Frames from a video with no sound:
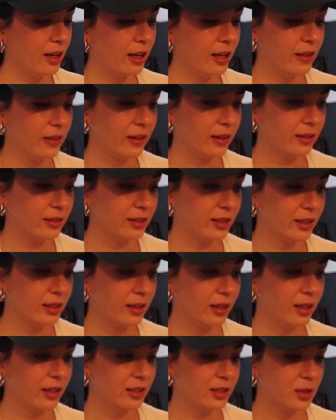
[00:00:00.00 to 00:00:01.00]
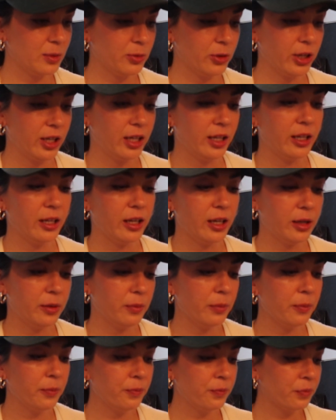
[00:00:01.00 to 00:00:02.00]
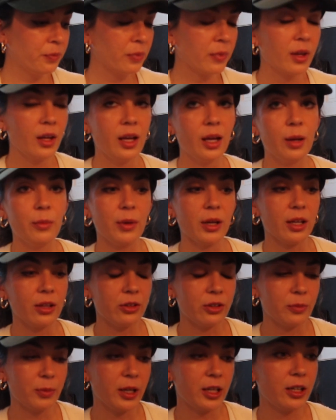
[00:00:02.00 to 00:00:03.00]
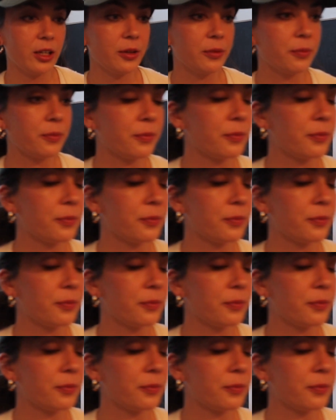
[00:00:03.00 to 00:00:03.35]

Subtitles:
and things like that to brighten it up and make it look better.